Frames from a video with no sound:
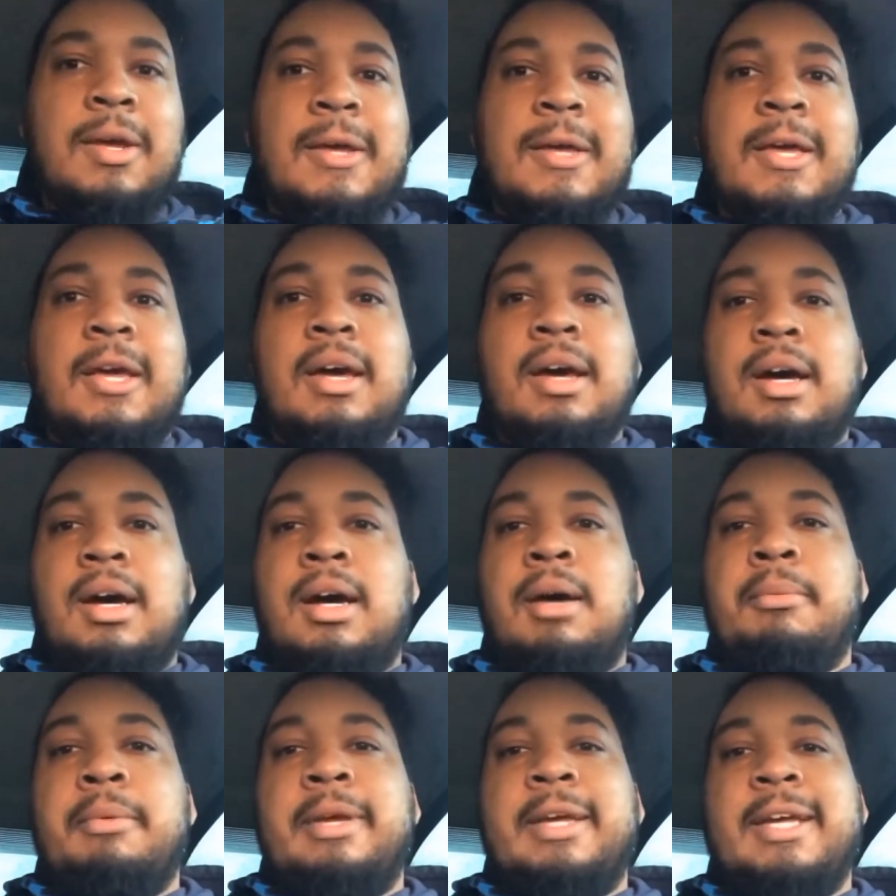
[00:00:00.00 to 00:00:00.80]
yeah.
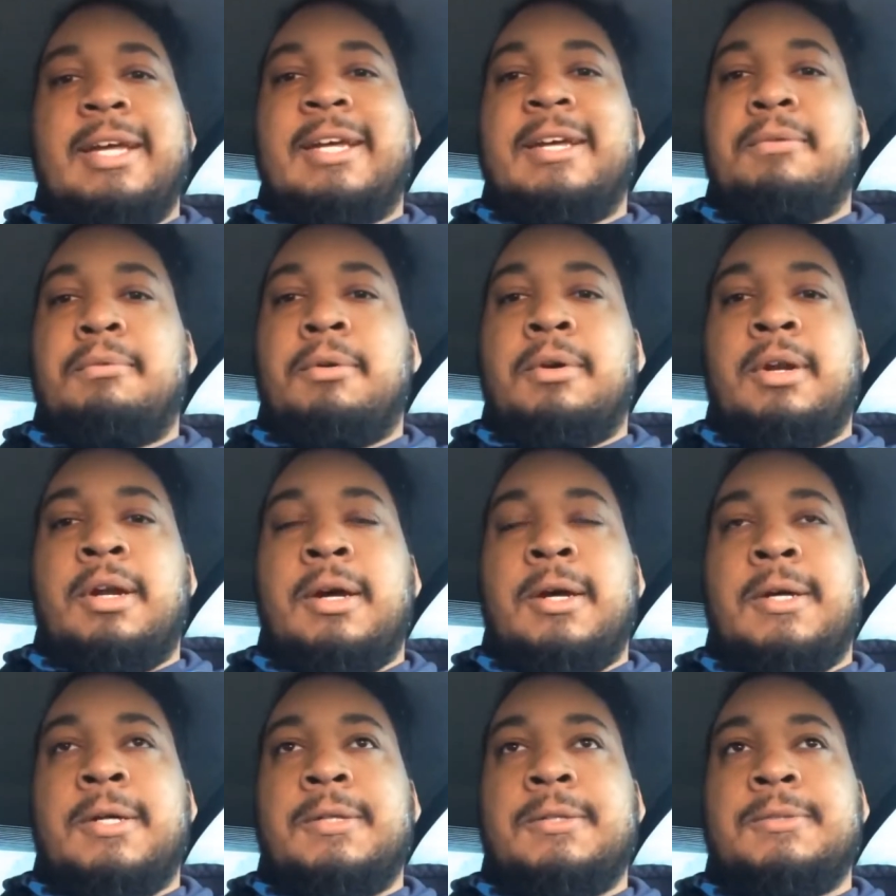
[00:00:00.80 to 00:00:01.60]
I mean, come on
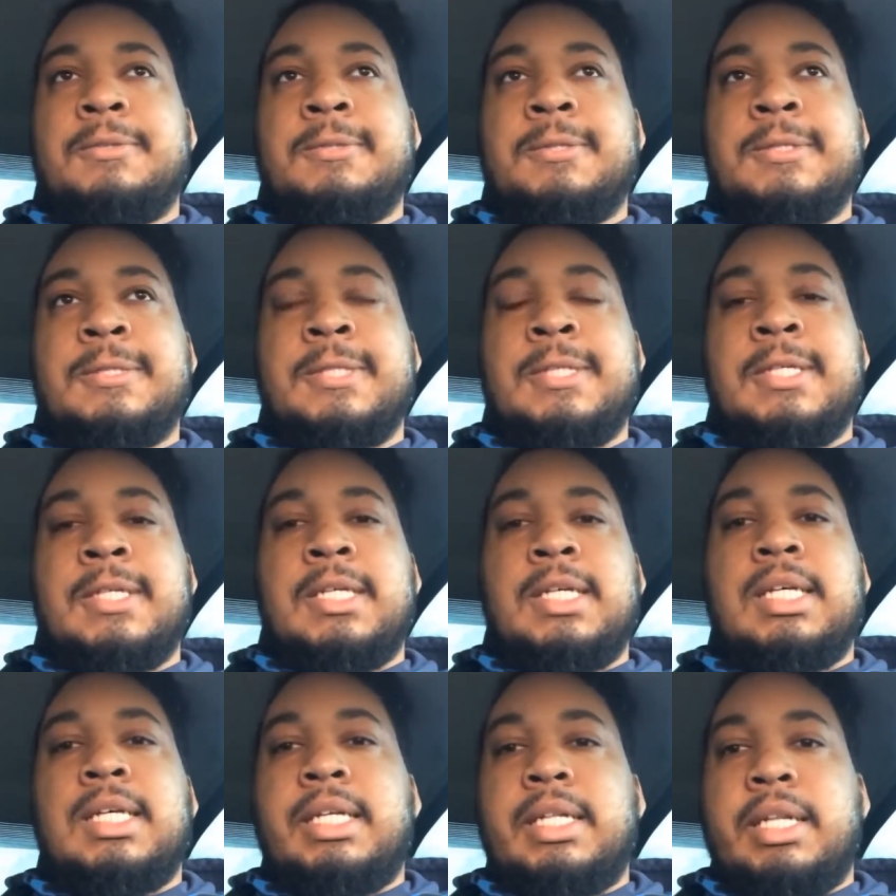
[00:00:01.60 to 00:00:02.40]
now.
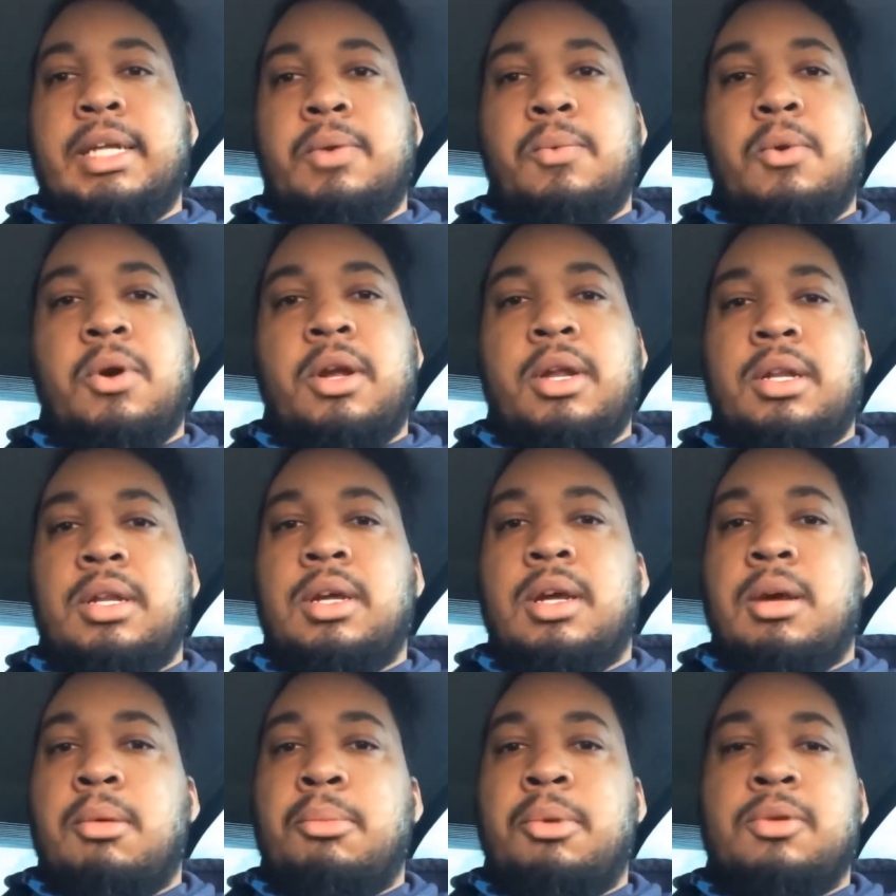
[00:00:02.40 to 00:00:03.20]
The
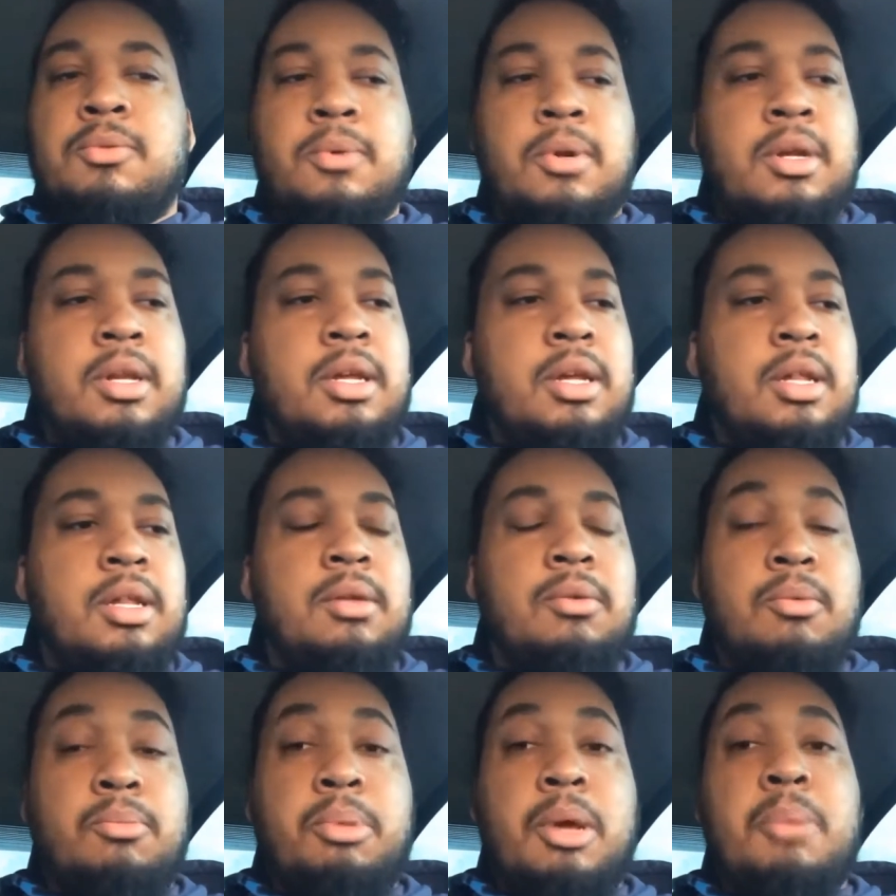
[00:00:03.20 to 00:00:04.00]
government's working
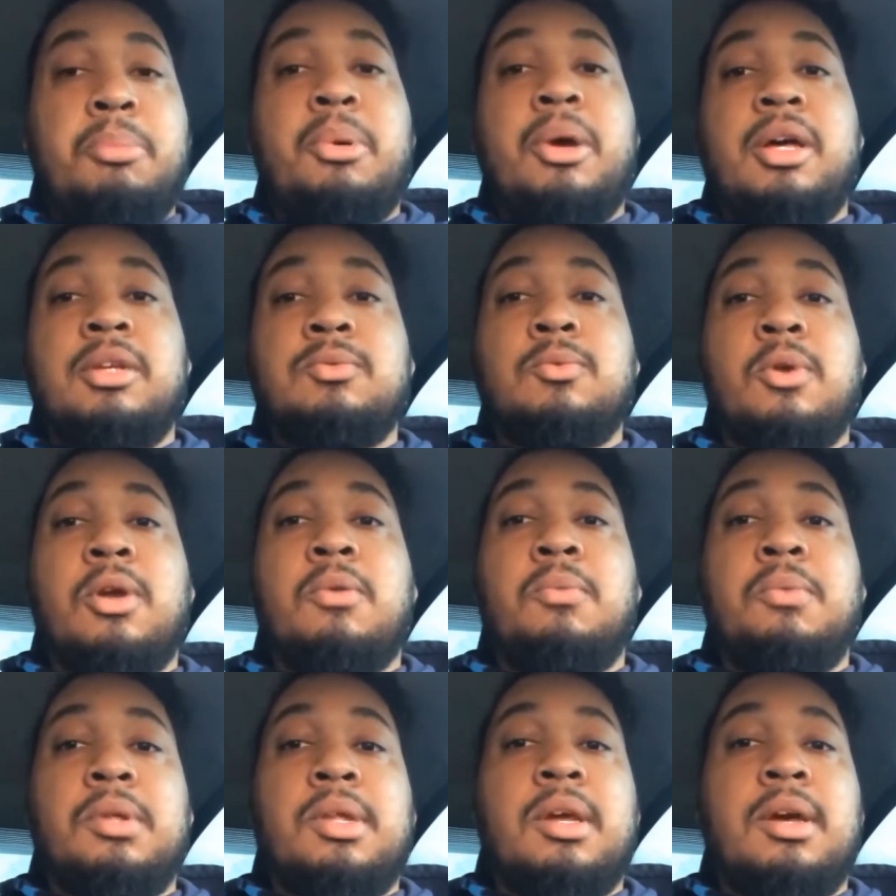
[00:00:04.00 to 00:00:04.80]
together. PayPal's
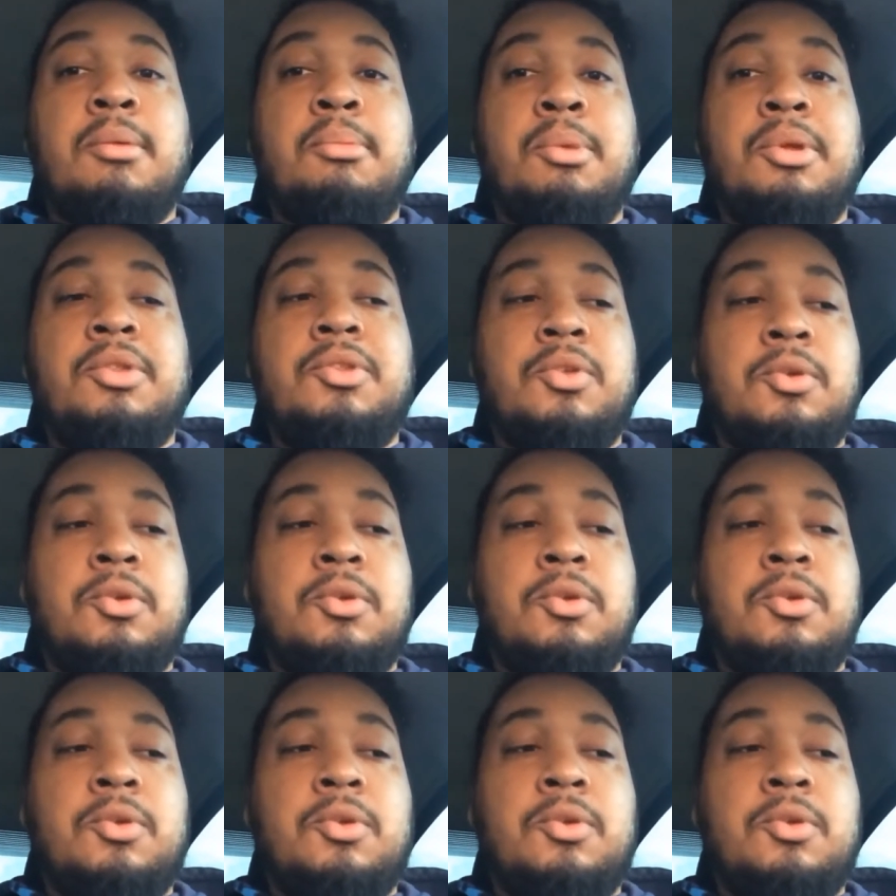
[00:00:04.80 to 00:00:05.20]
working with the government